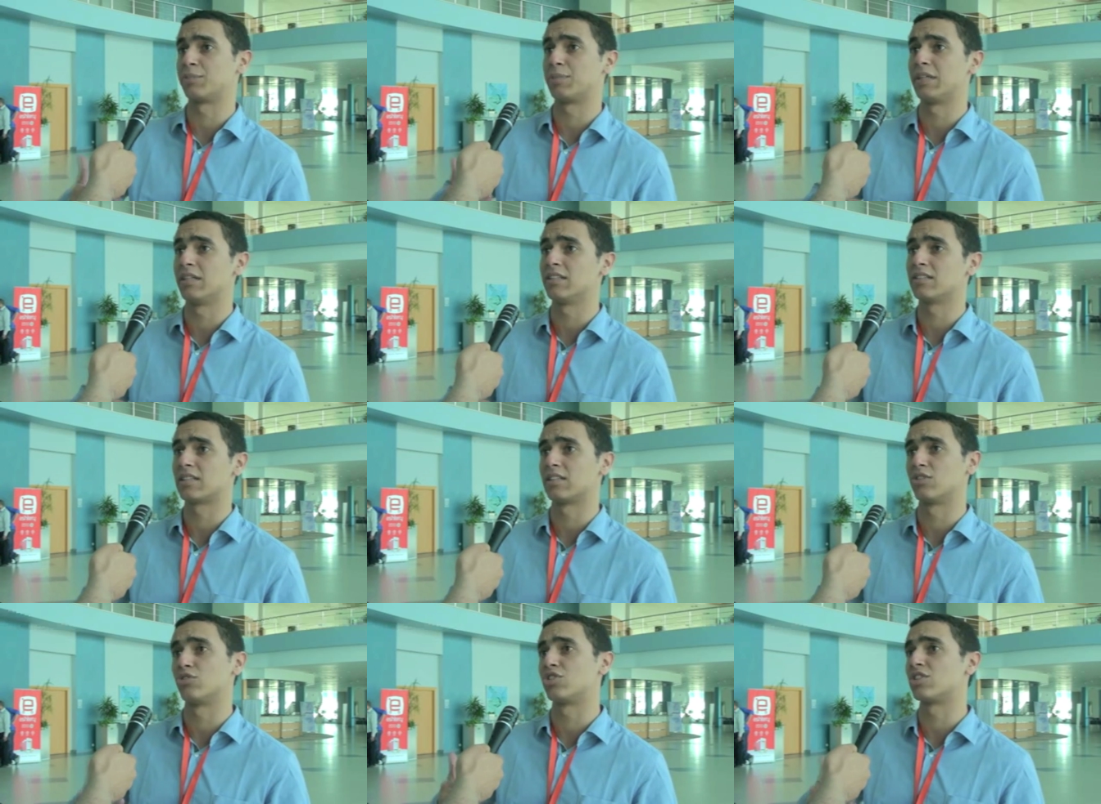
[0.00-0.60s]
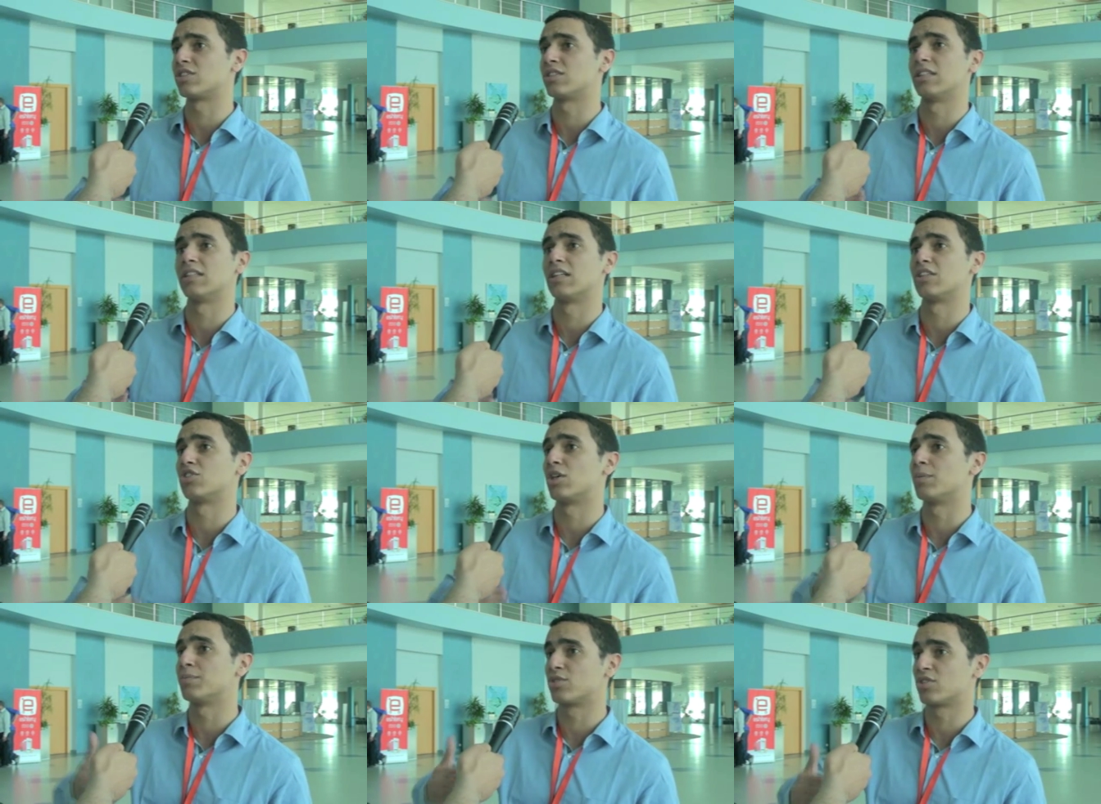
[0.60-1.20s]
experience and you just need
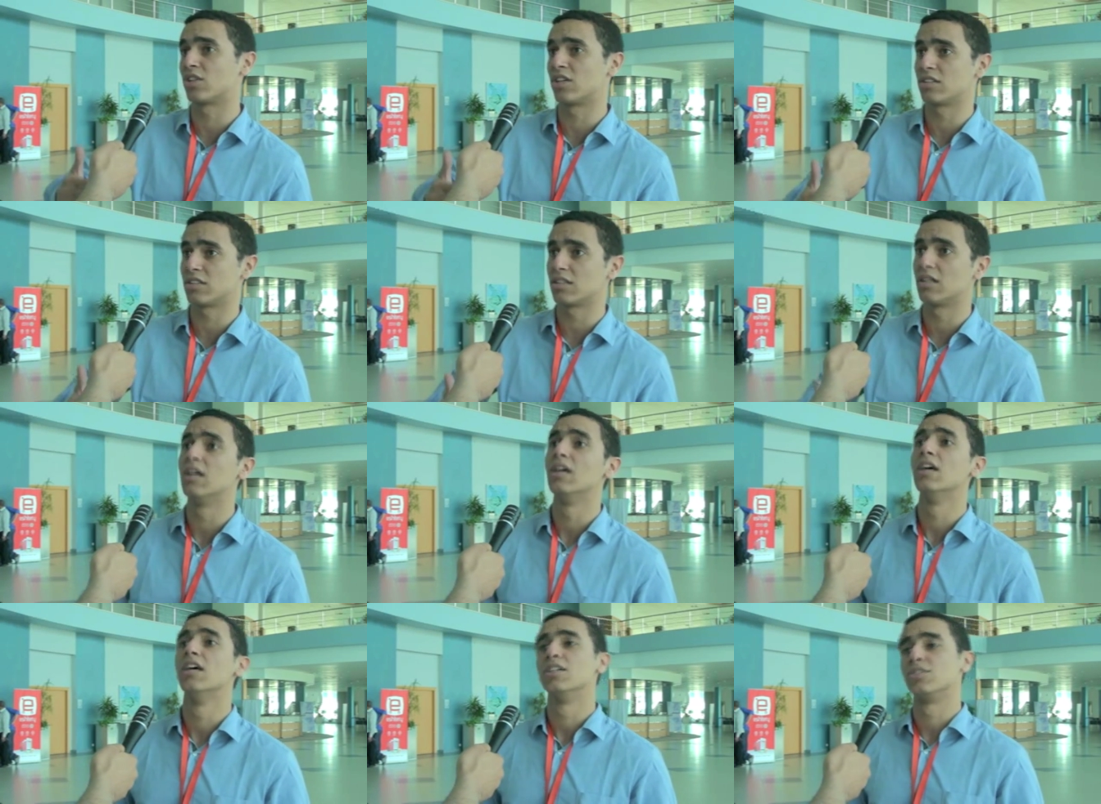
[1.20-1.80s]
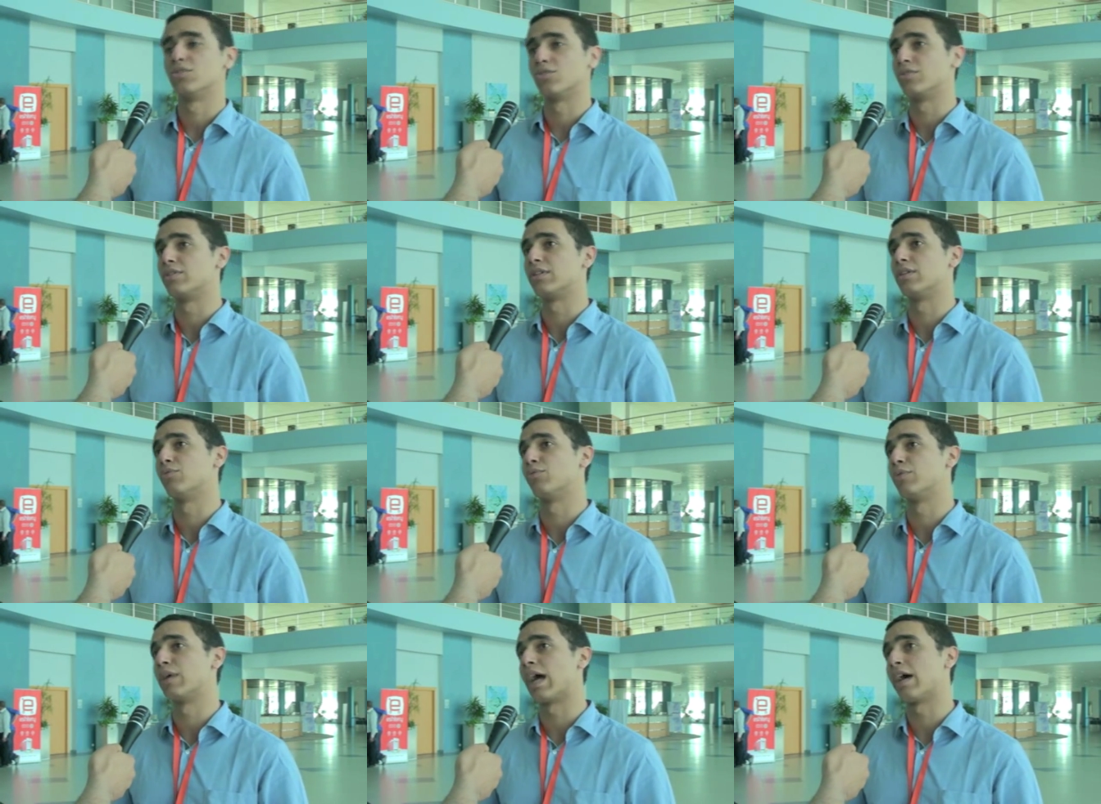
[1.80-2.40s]
a jump start so
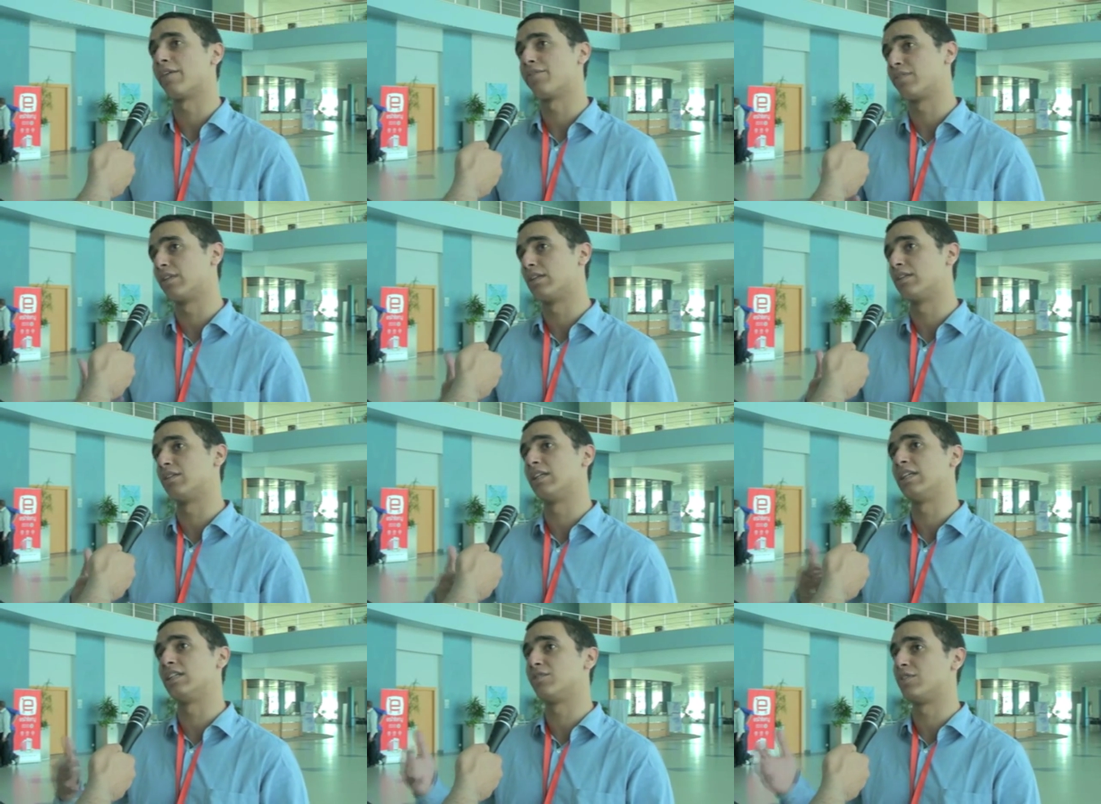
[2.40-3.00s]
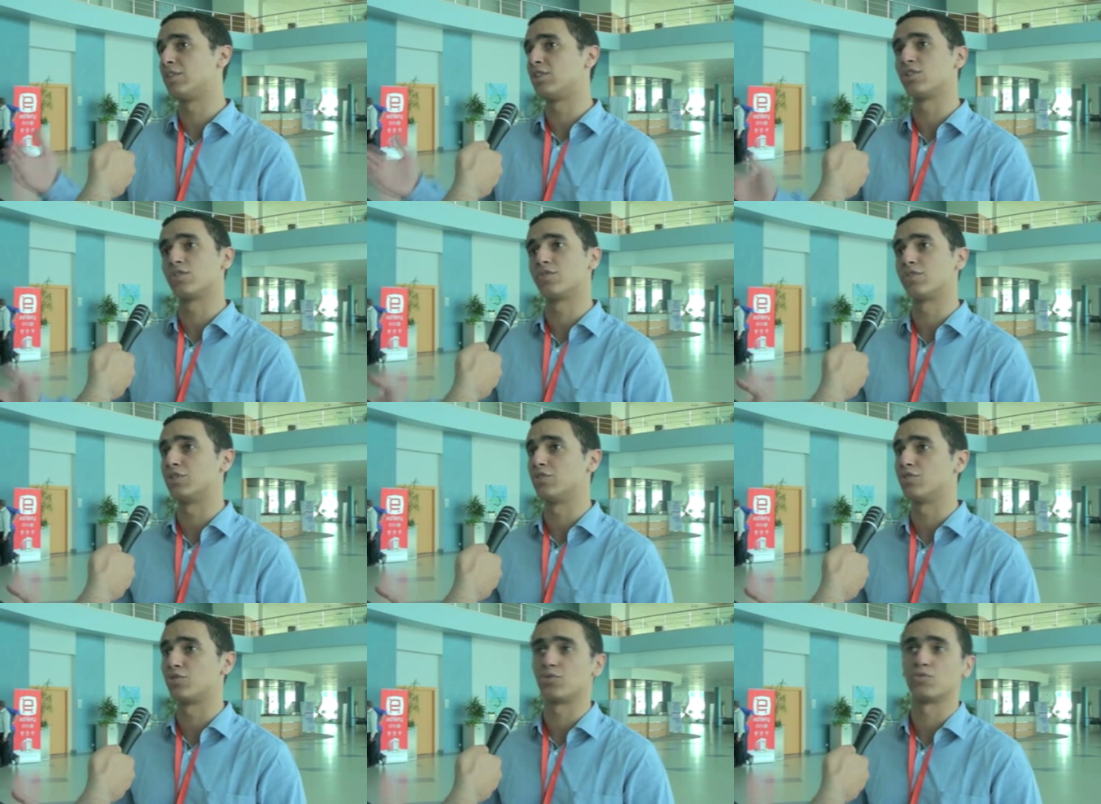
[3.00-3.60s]
we have th these videos
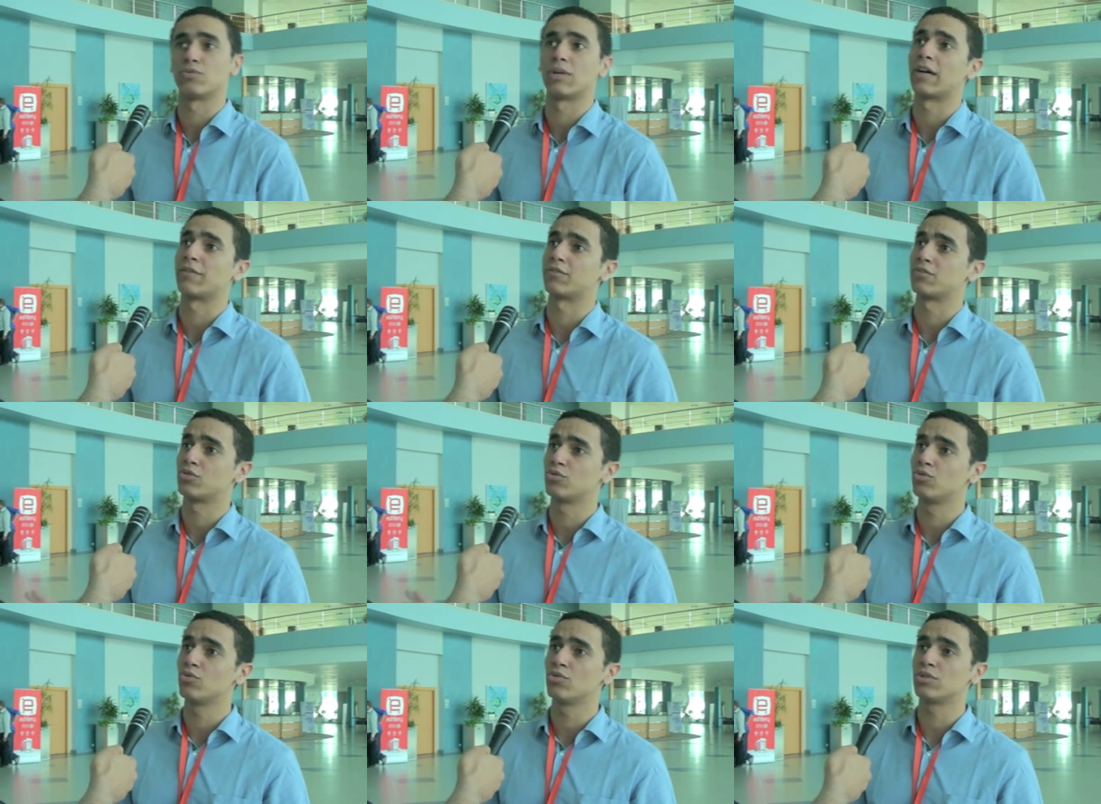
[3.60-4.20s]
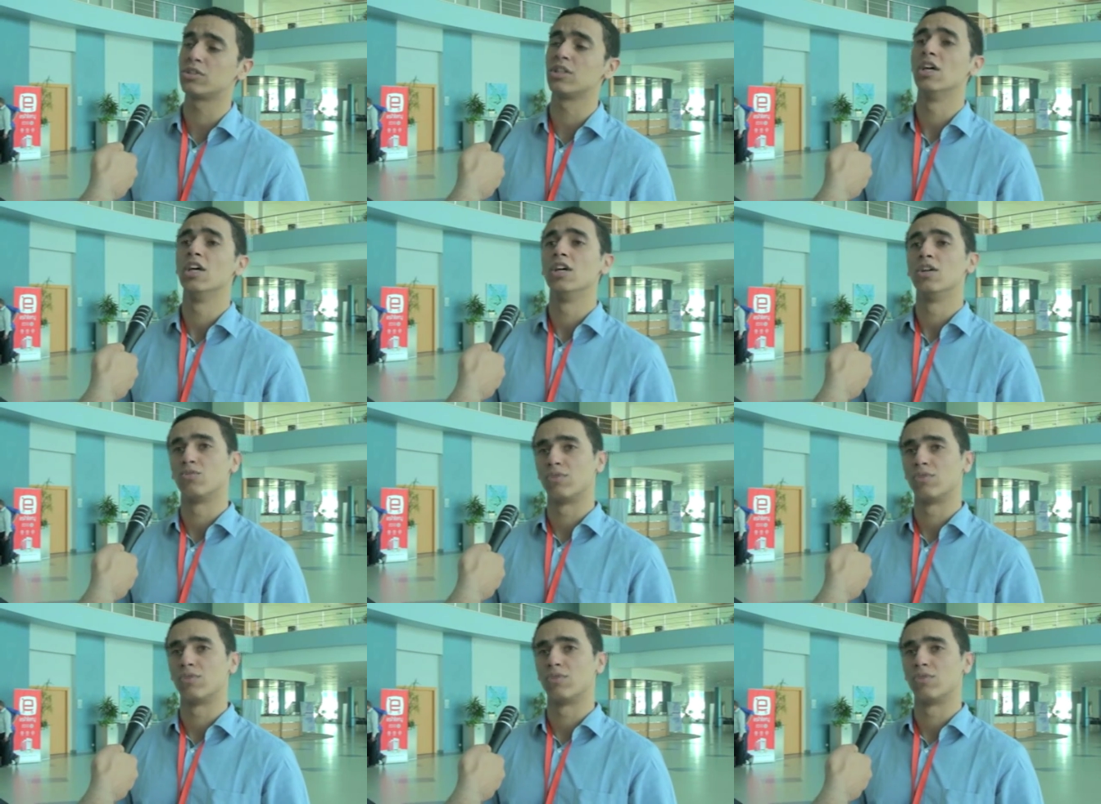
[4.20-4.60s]
for you too we have tools